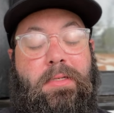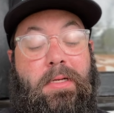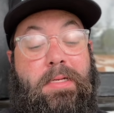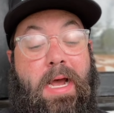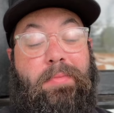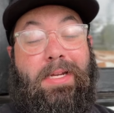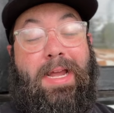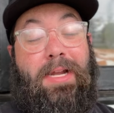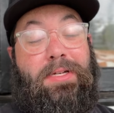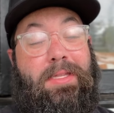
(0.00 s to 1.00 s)
in time to
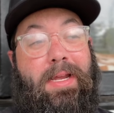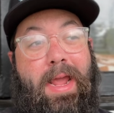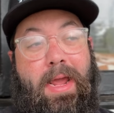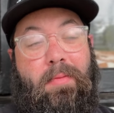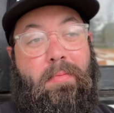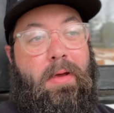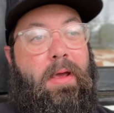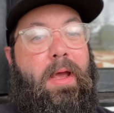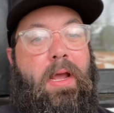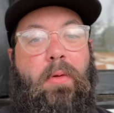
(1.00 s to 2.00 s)
catch the game,
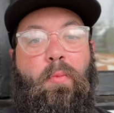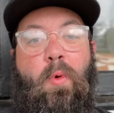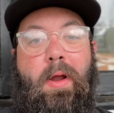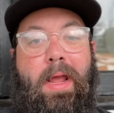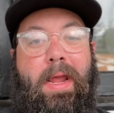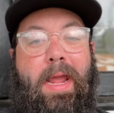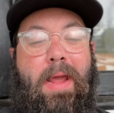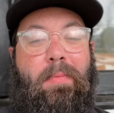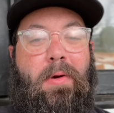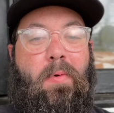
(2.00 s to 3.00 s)
and what a
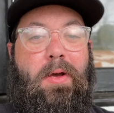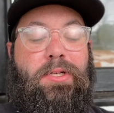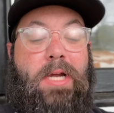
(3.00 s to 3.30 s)
game it was.